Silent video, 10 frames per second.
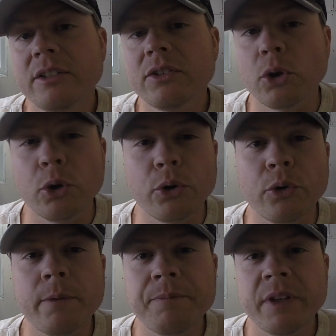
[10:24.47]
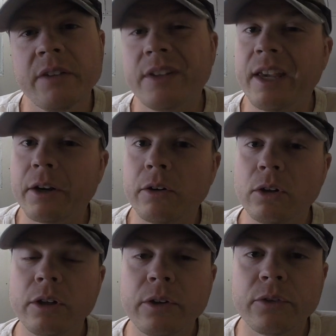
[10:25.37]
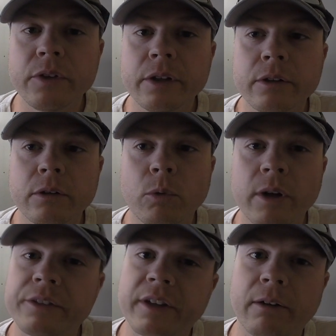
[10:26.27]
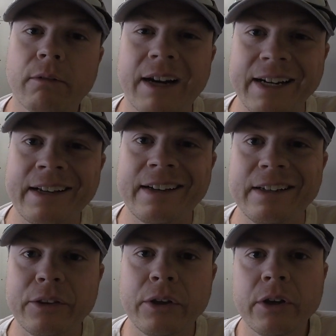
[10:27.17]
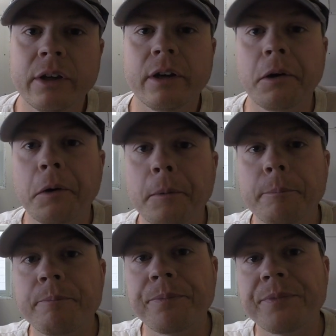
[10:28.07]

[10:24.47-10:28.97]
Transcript: So if you can't crawl under the vehicle while it's at ride height, um,